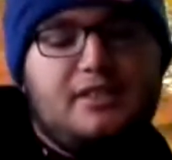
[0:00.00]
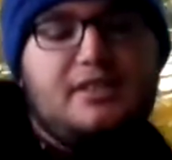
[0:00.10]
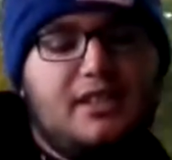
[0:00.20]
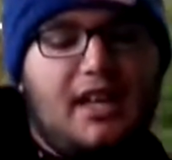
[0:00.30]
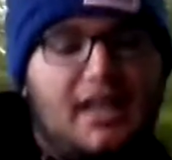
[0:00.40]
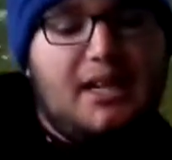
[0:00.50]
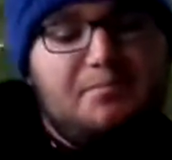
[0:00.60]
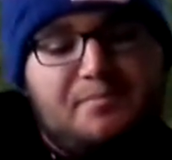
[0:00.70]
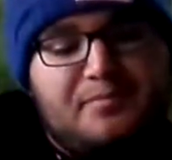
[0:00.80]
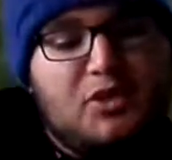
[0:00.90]
So
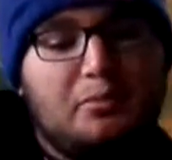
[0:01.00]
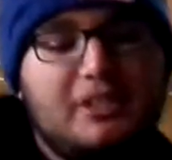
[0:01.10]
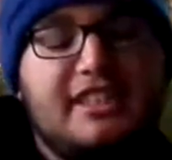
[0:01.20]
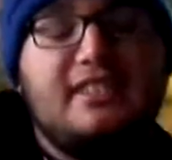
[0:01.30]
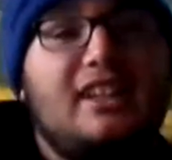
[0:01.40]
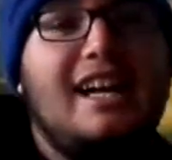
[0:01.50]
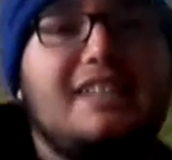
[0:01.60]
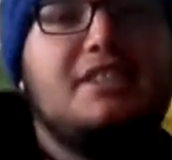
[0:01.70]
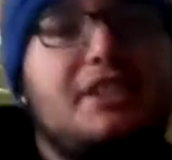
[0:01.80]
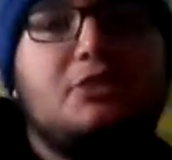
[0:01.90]
I'm going to take the Lions
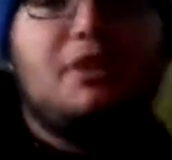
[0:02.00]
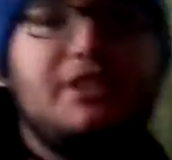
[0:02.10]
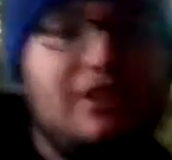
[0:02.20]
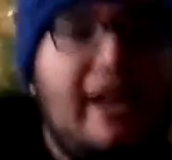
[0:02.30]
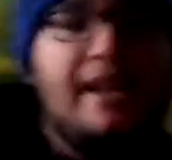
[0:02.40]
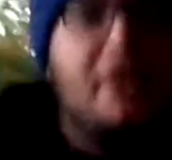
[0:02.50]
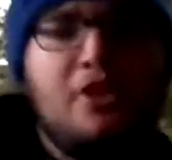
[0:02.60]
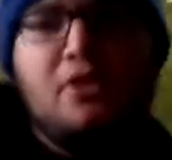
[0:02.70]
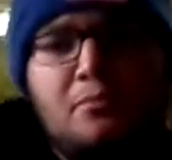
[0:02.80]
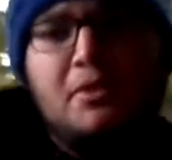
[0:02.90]
in this one. They're at
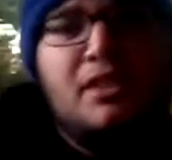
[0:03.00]
home.